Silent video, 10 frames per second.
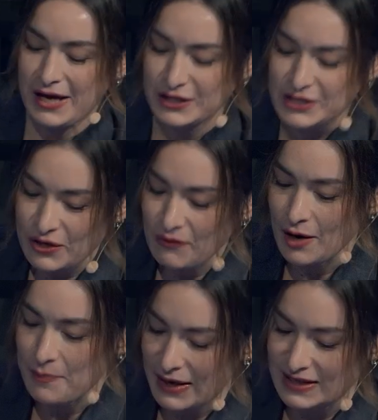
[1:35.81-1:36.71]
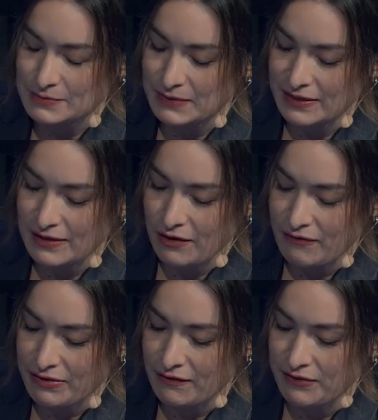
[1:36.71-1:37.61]
Europe has been
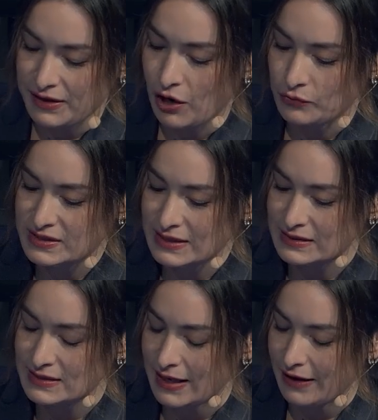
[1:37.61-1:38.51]
rather in the hot seat